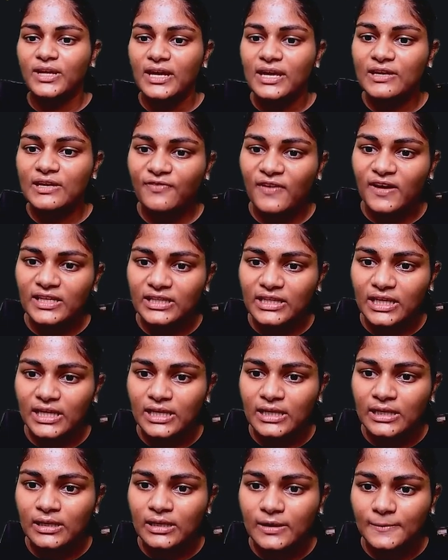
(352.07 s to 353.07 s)
if I
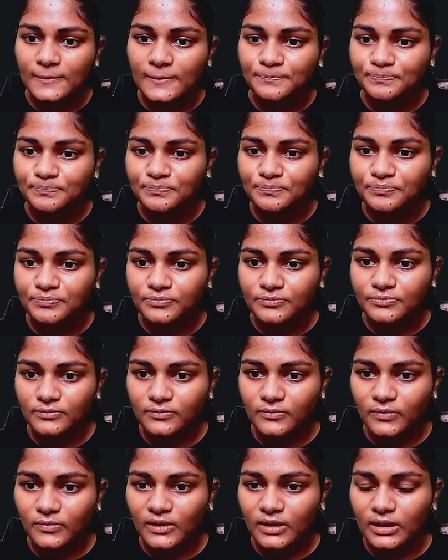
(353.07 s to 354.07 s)
think,
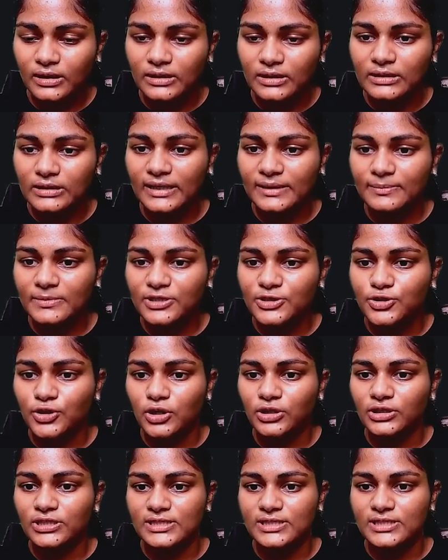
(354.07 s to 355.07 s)
let me draw
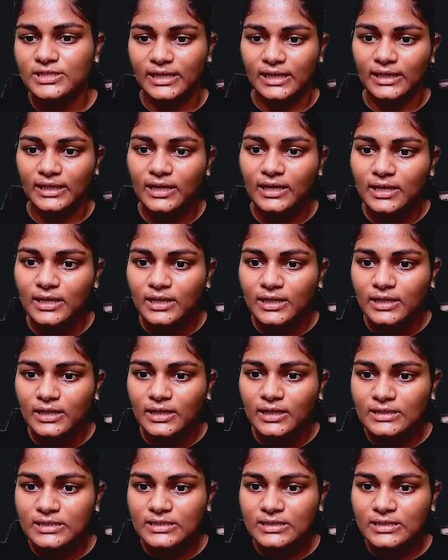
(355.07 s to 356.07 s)
this again.
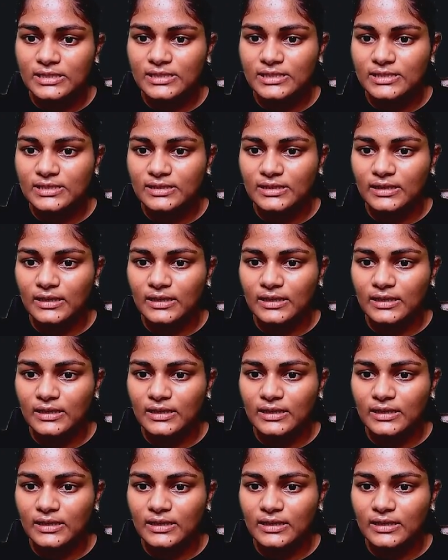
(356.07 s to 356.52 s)
This is